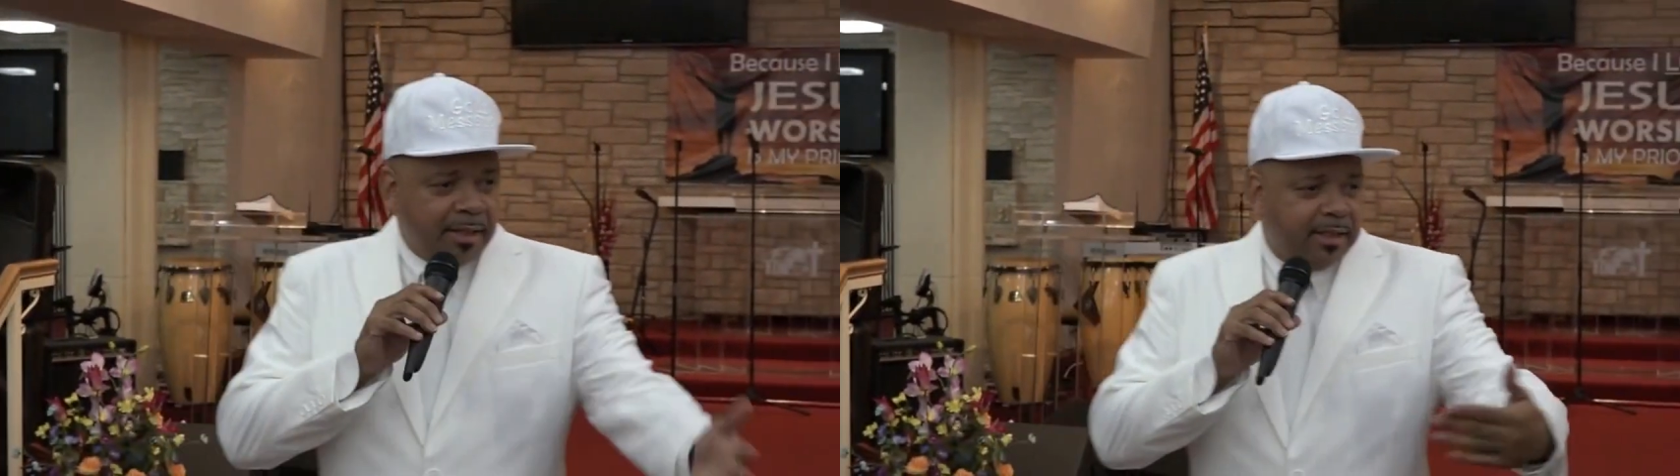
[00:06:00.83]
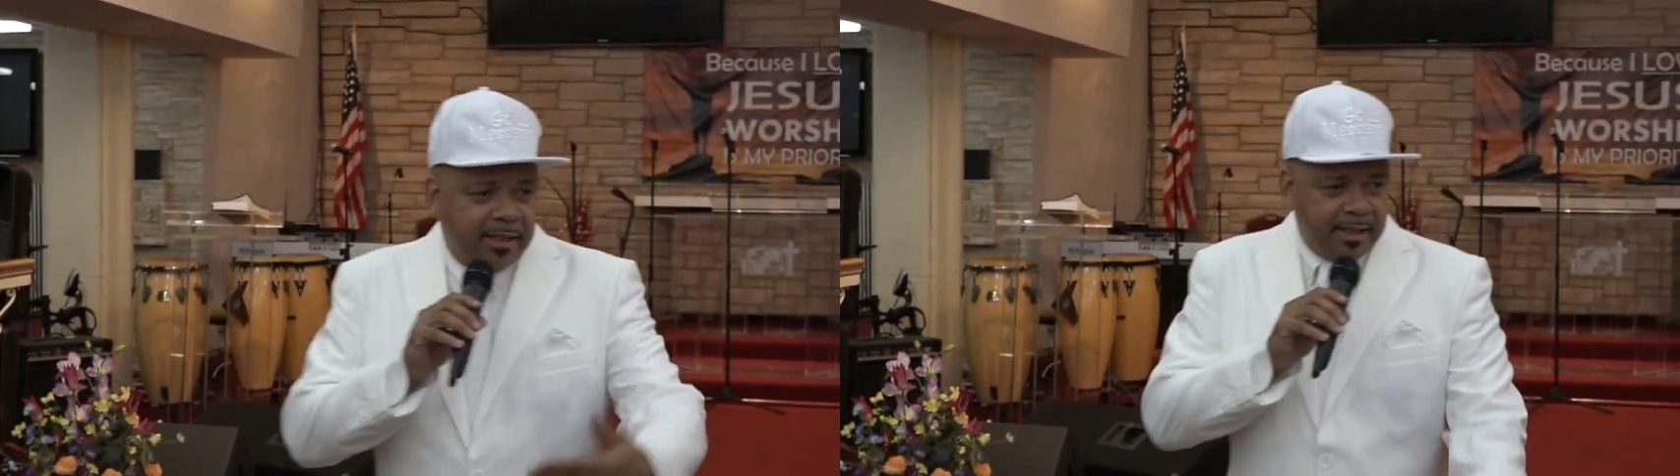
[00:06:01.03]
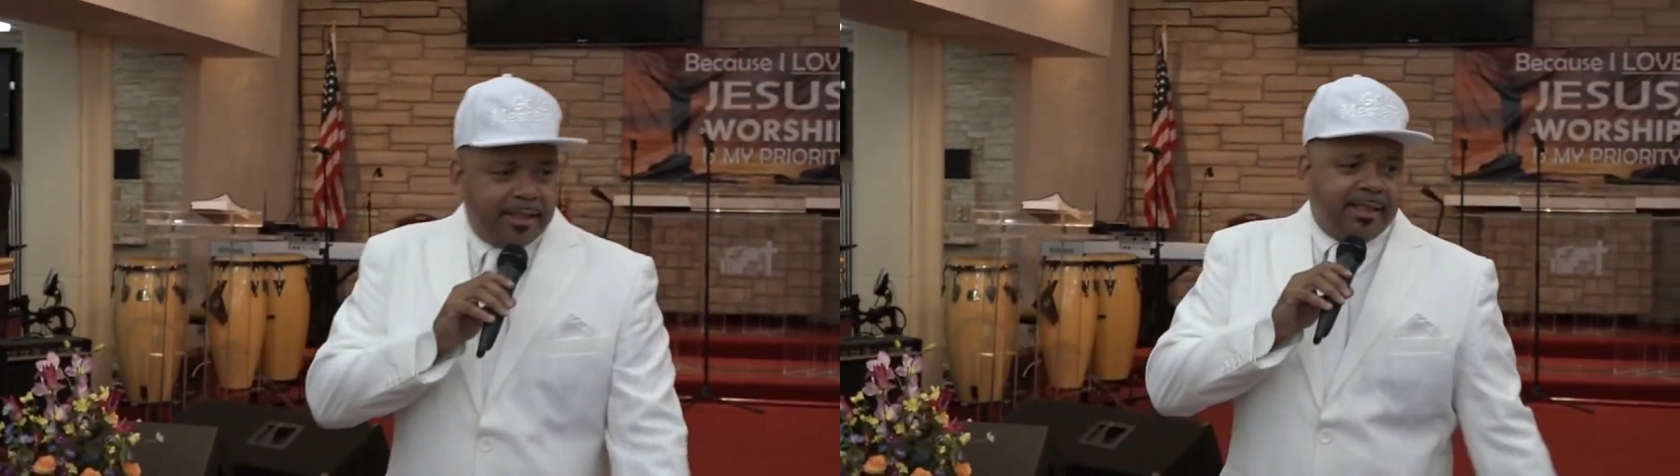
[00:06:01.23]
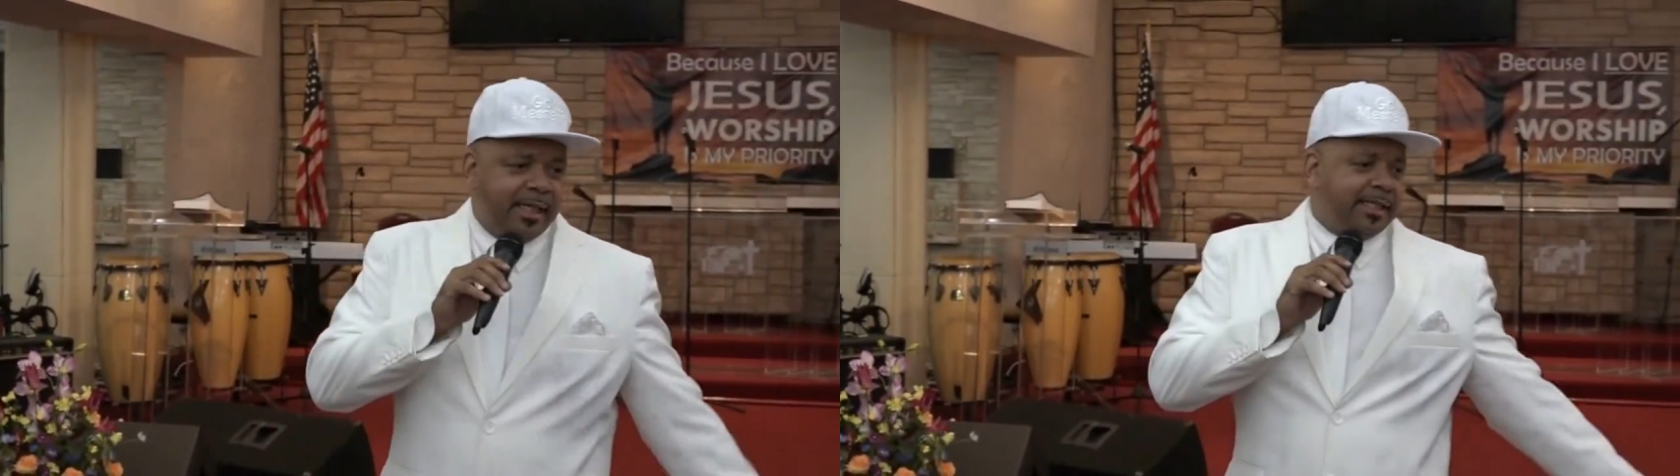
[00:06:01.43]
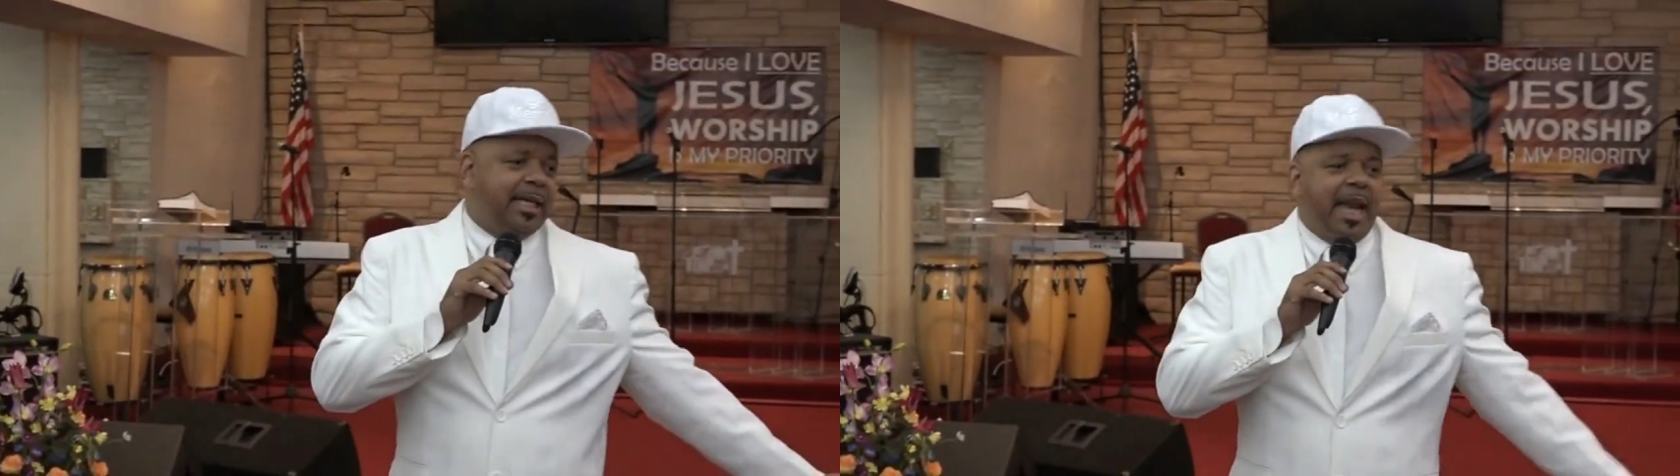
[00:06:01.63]
I just, just,
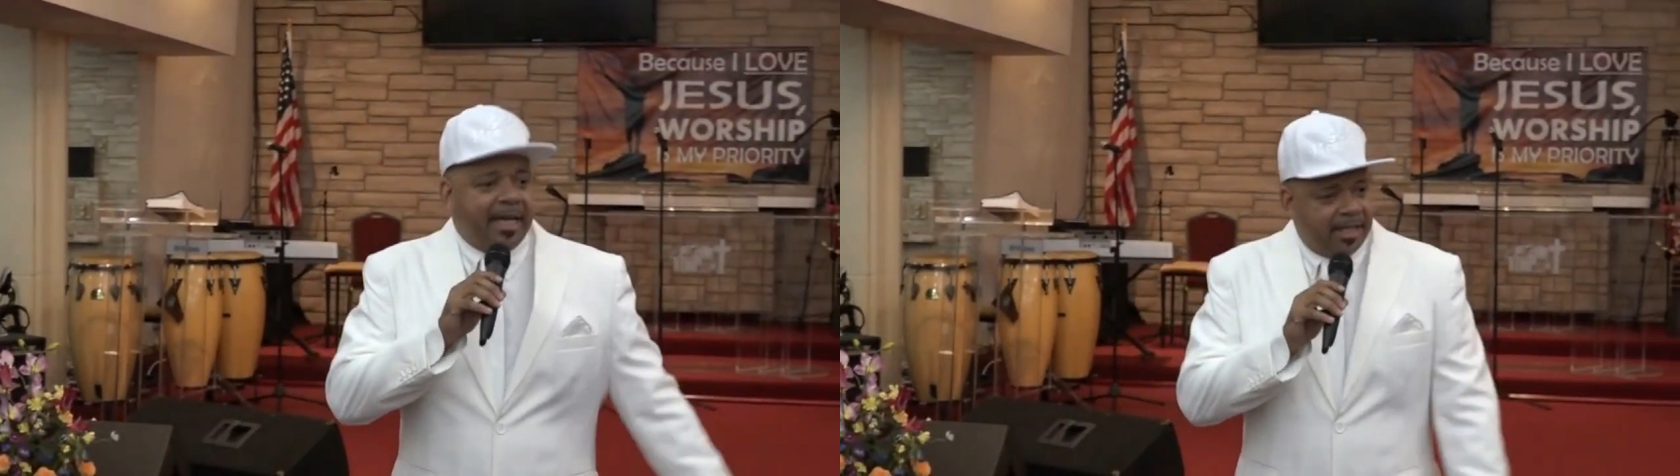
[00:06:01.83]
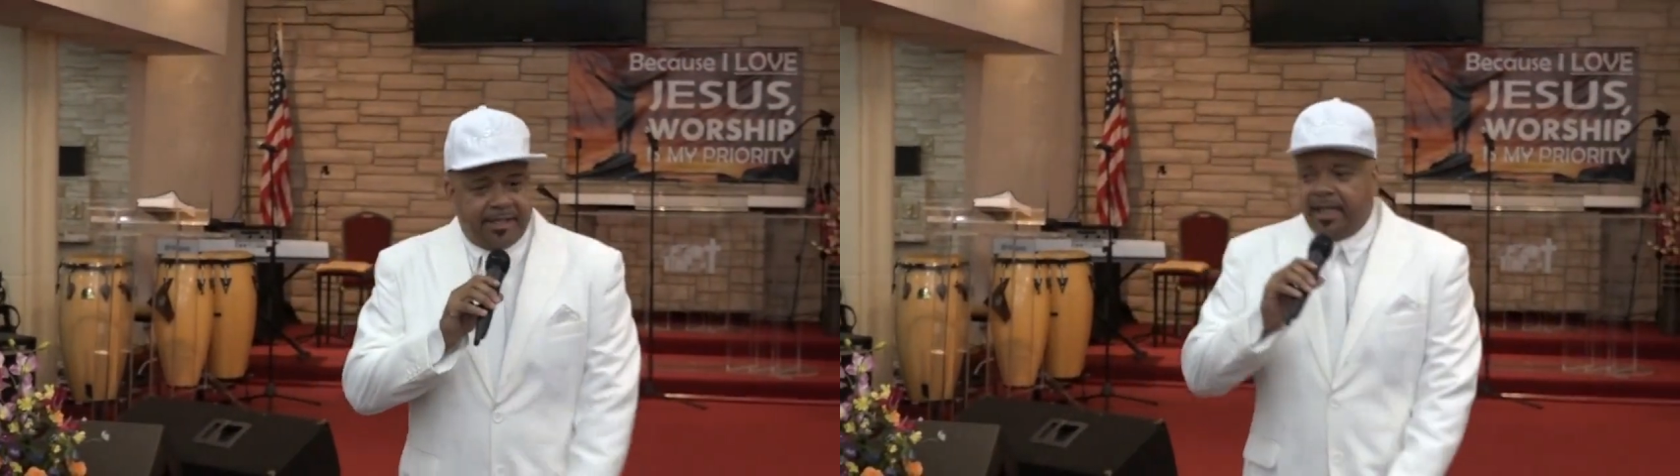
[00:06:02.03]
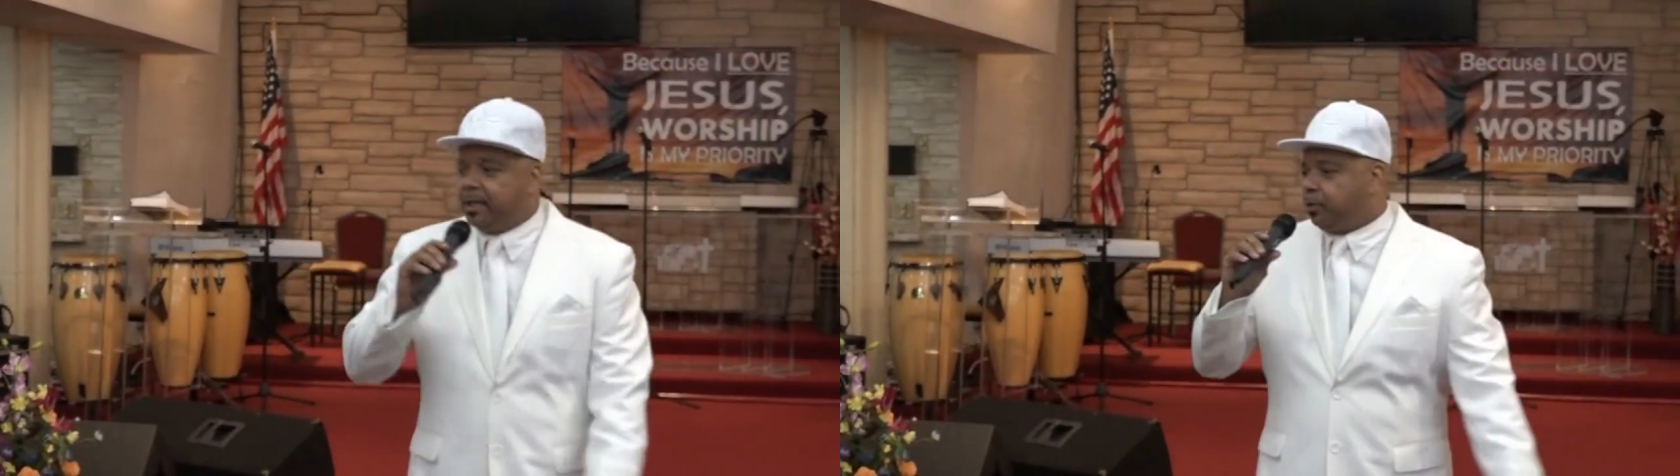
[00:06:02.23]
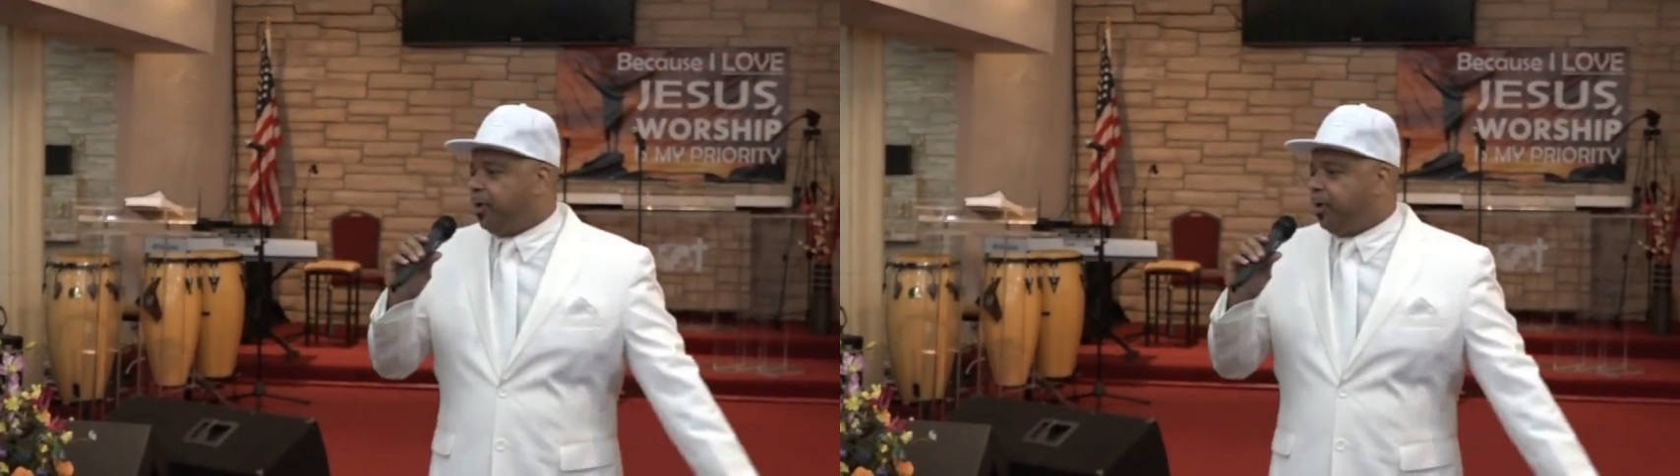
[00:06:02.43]
just can I just get